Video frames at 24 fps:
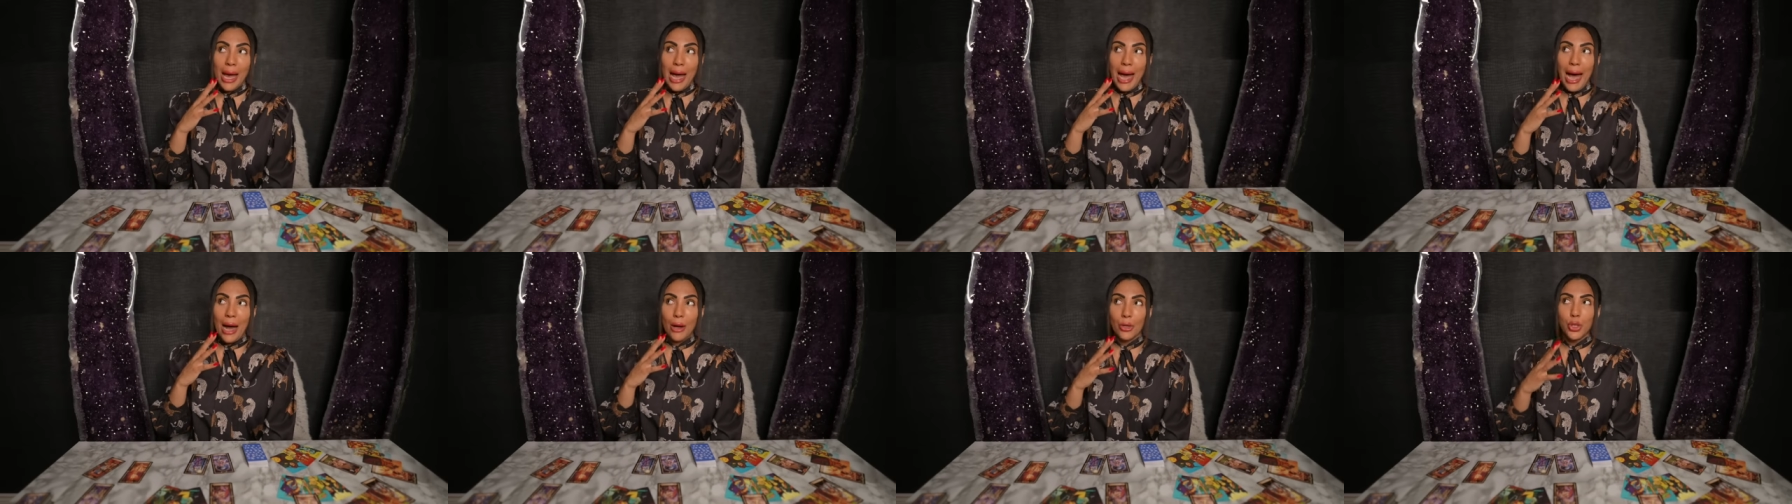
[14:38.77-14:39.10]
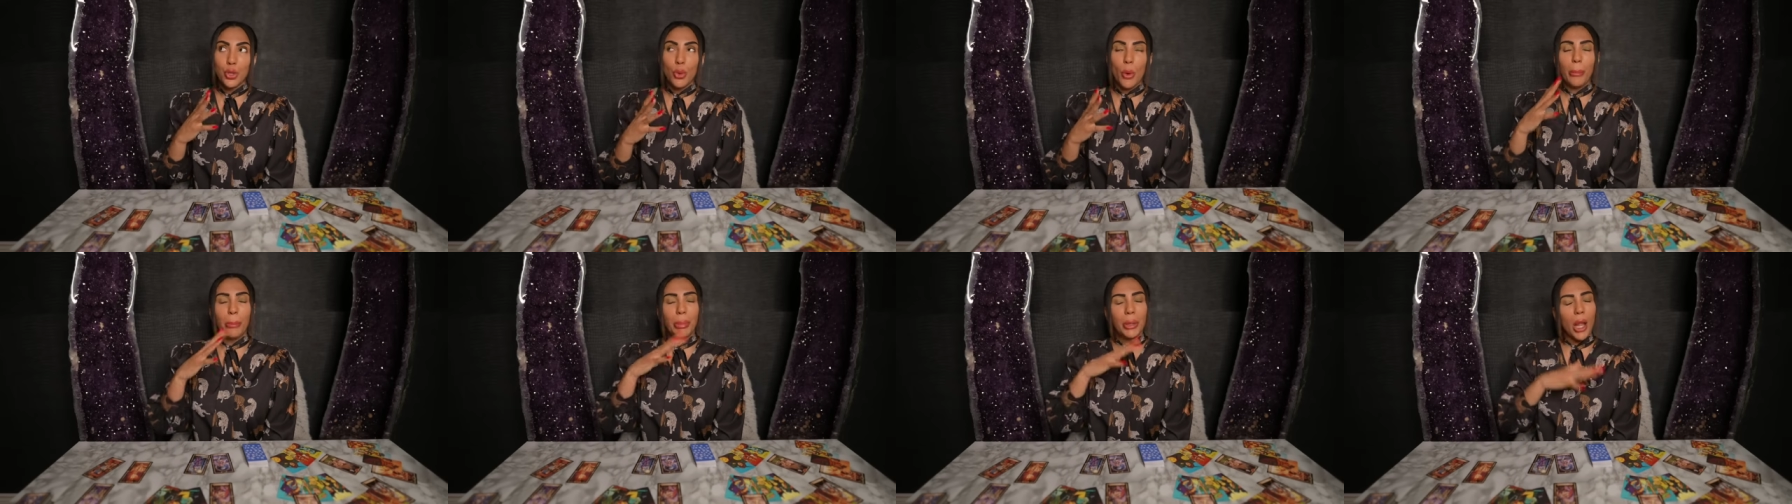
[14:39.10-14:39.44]
how
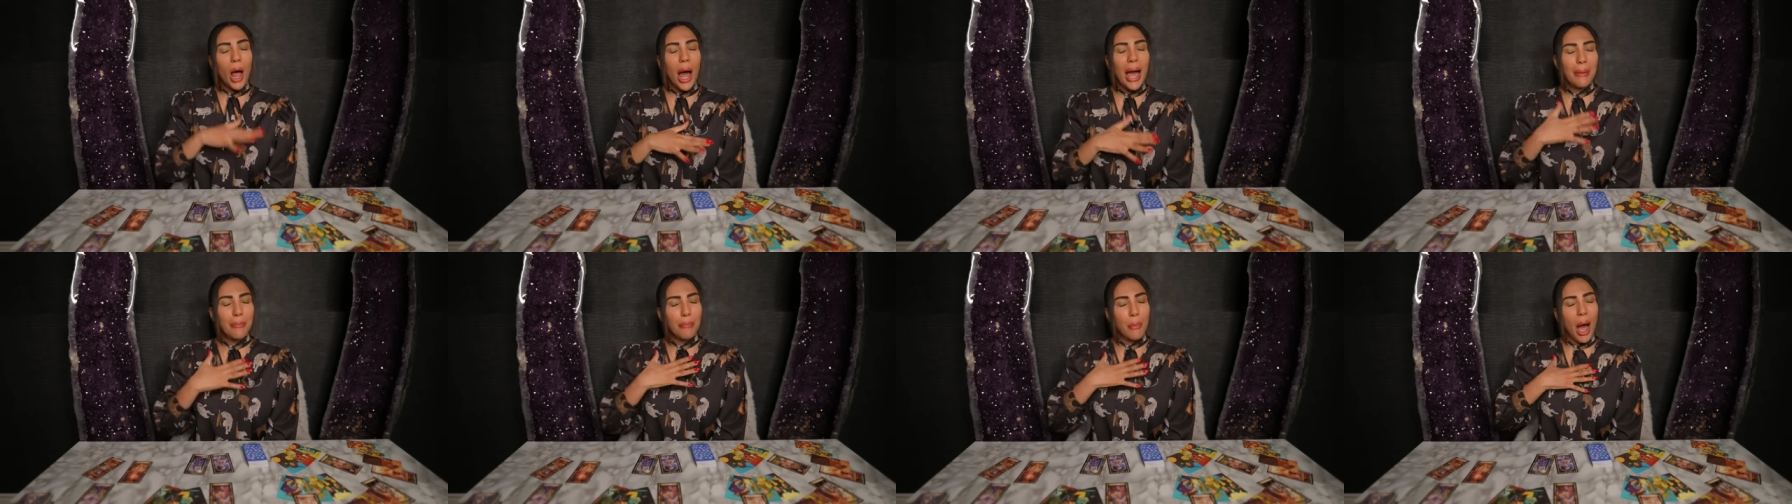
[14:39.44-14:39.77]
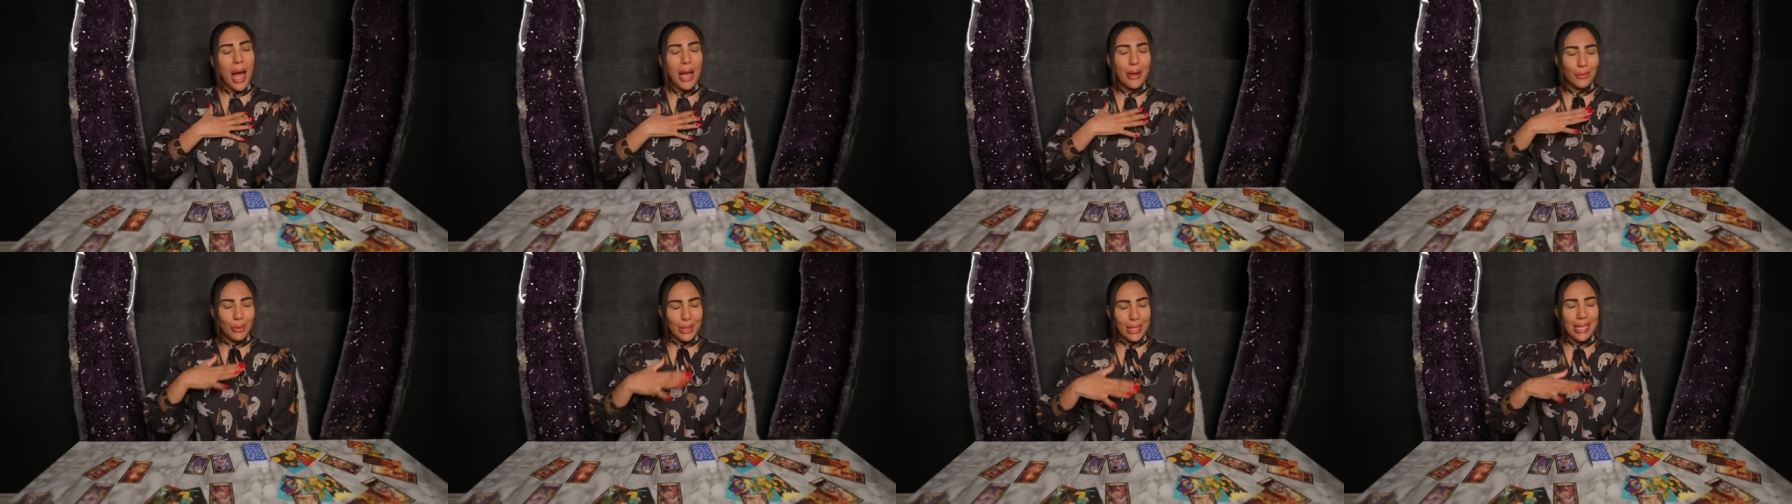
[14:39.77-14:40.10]
to apply
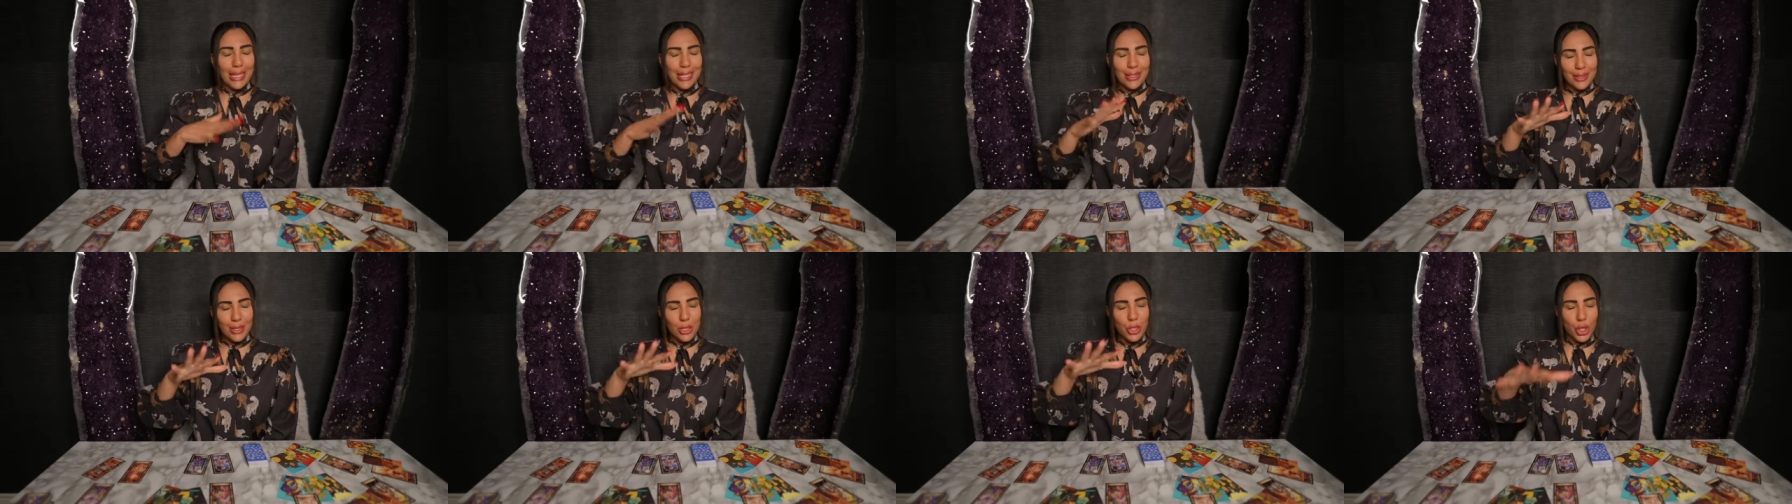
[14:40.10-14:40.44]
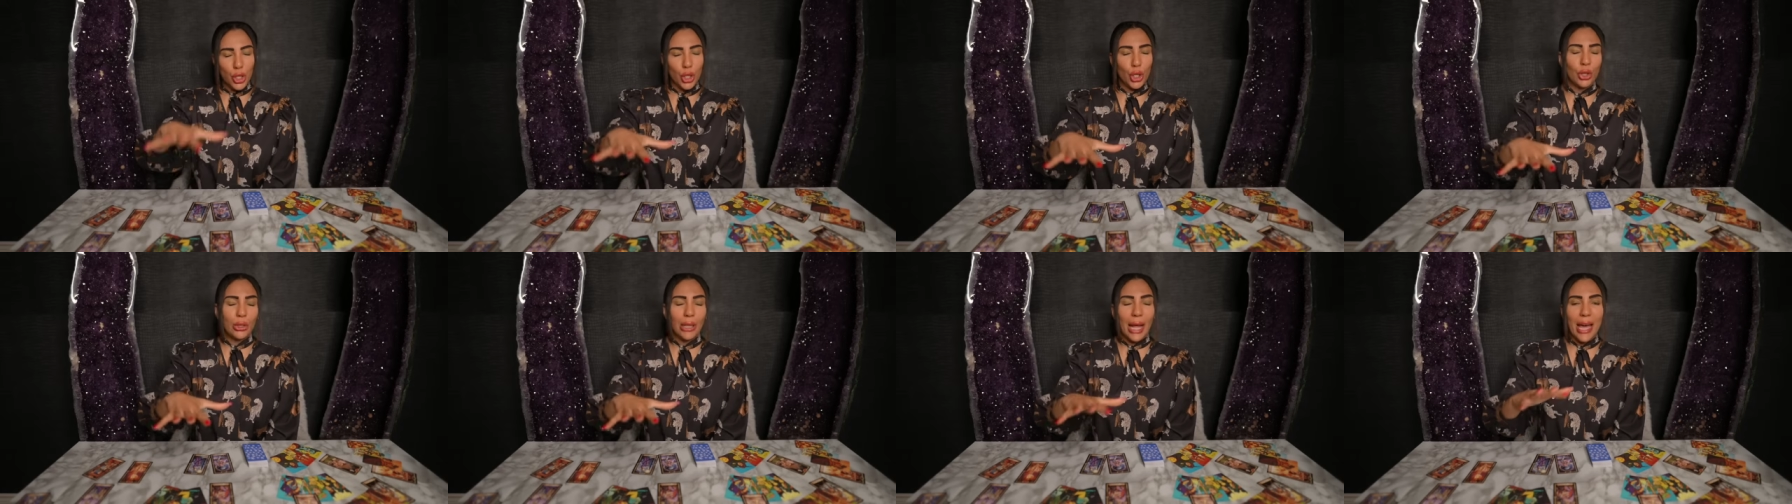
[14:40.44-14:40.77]
my readings
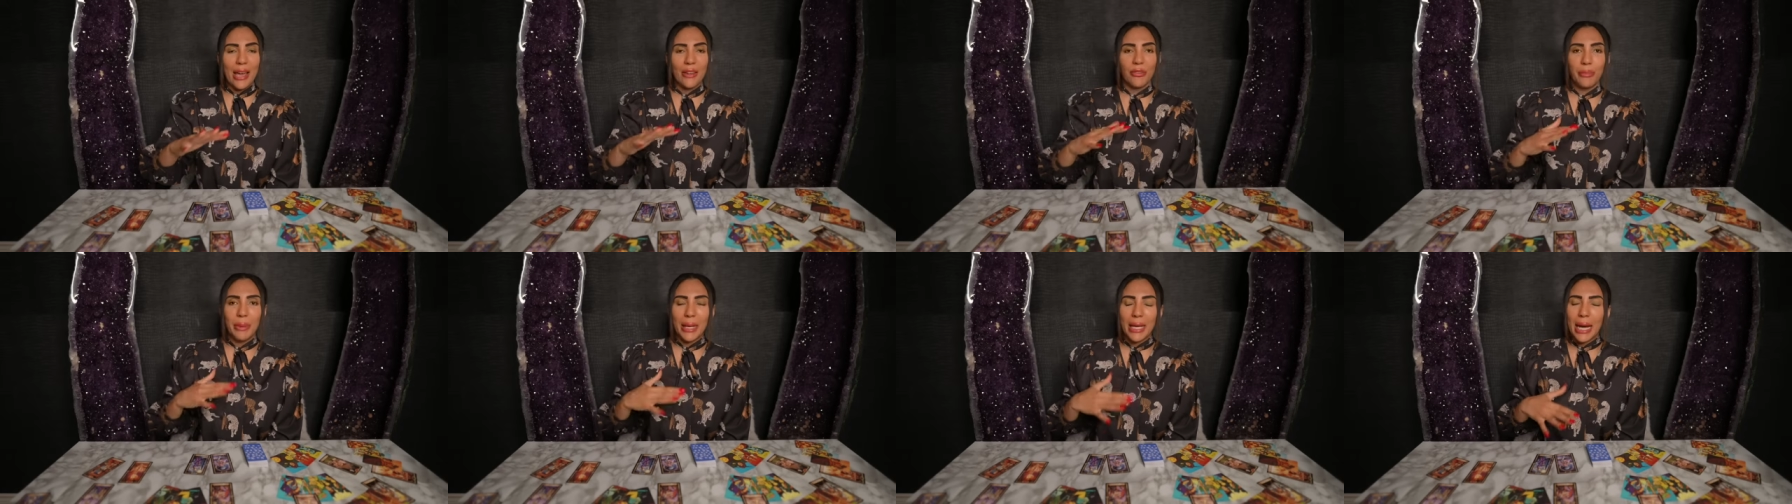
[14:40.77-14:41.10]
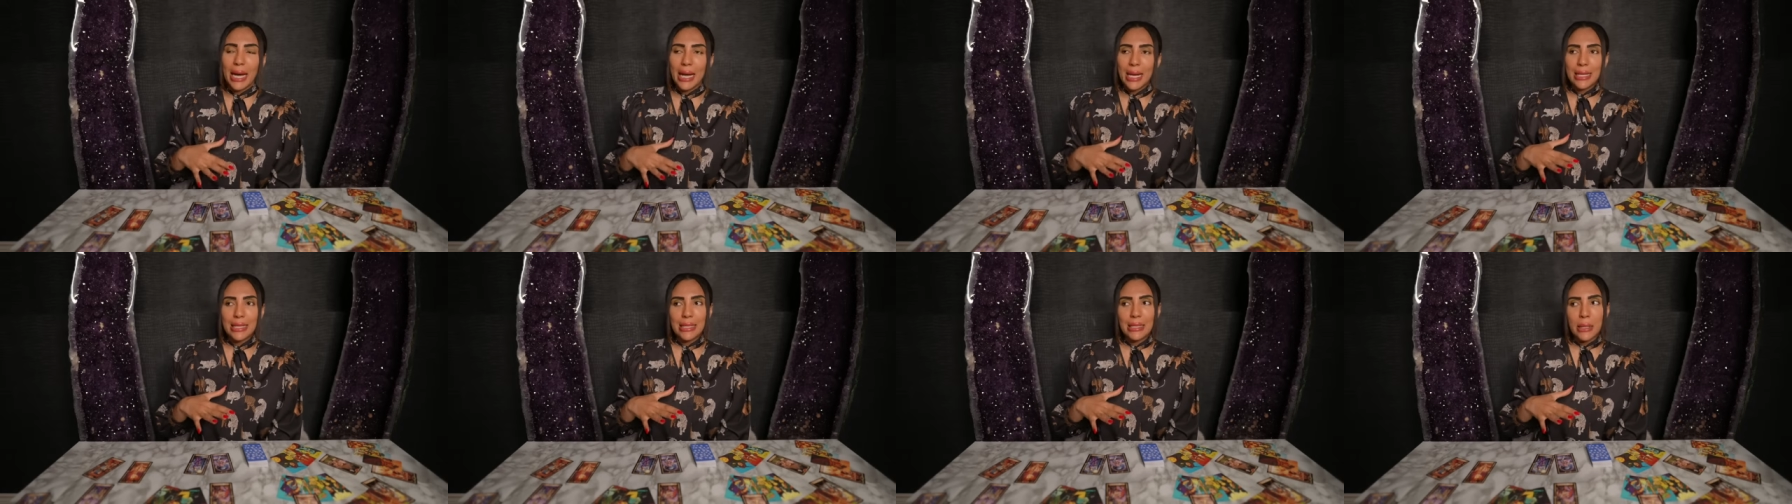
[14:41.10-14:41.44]
to your life
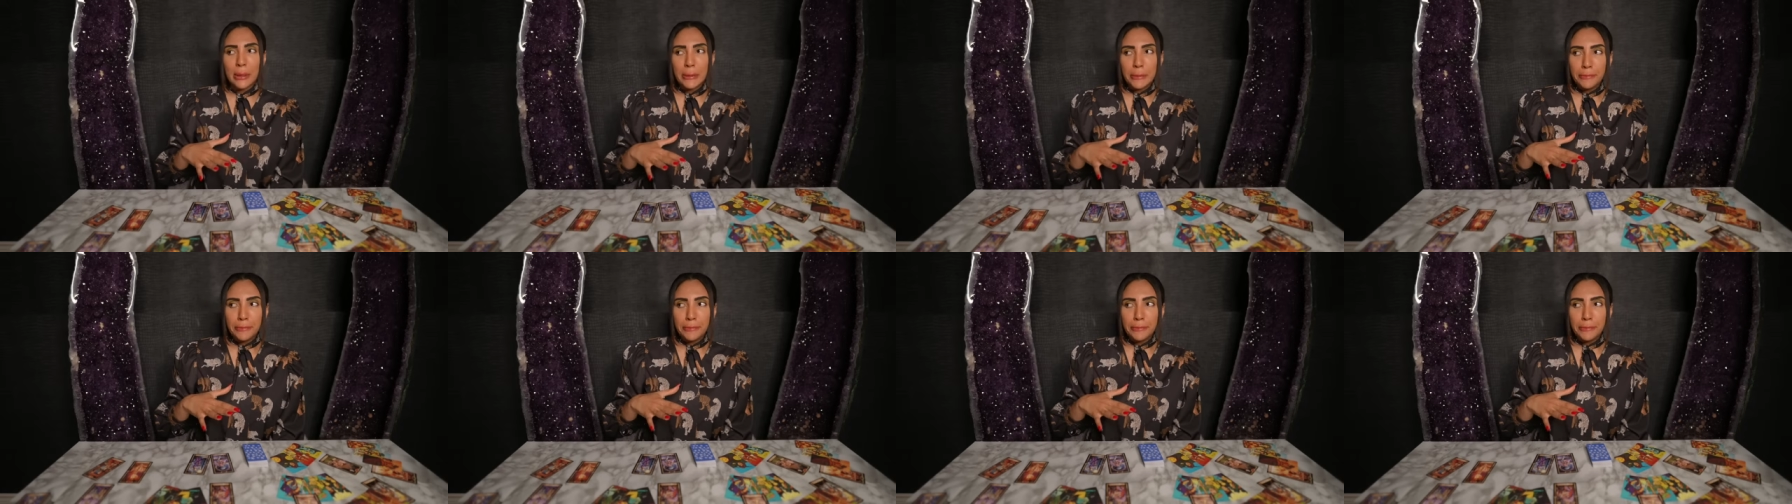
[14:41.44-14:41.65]
because